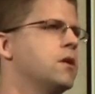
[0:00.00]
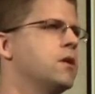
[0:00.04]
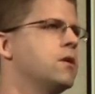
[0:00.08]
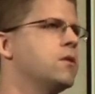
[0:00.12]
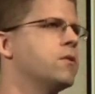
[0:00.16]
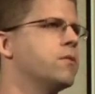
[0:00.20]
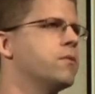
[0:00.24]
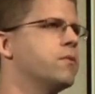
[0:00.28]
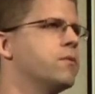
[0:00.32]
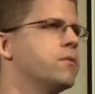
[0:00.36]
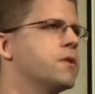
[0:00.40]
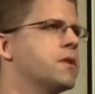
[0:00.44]

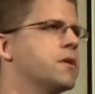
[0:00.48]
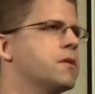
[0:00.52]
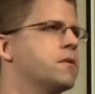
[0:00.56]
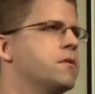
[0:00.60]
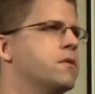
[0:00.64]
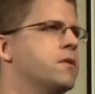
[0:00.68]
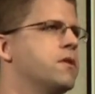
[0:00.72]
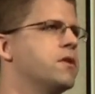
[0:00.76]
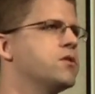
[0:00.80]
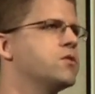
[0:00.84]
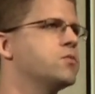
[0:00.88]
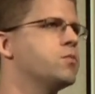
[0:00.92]
you know,
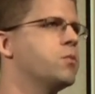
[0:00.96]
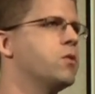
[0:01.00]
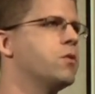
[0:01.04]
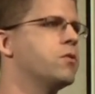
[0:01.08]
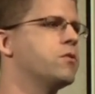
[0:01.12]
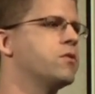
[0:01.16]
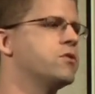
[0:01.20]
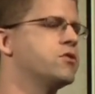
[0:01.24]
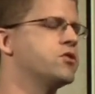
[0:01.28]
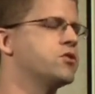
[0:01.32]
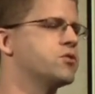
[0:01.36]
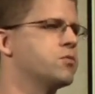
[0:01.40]
this
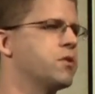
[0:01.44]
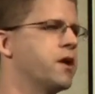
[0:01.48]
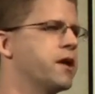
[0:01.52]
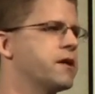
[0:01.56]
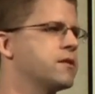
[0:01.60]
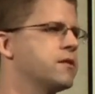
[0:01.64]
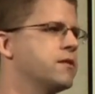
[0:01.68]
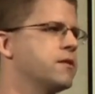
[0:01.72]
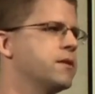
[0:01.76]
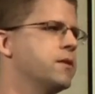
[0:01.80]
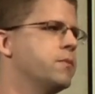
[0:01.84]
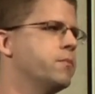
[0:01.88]
won't
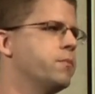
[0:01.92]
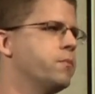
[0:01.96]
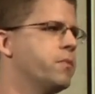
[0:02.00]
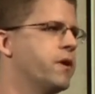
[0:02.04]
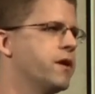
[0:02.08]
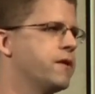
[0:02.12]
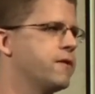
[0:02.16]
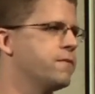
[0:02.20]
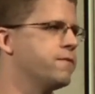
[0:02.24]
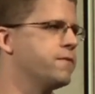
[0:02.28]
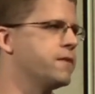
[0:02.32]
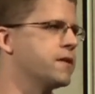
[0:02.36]
directly
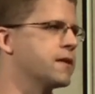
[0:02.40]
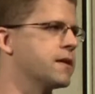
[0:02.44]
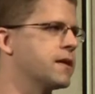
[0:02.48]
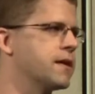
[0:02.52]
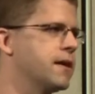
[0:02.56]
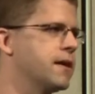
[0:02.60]
benefit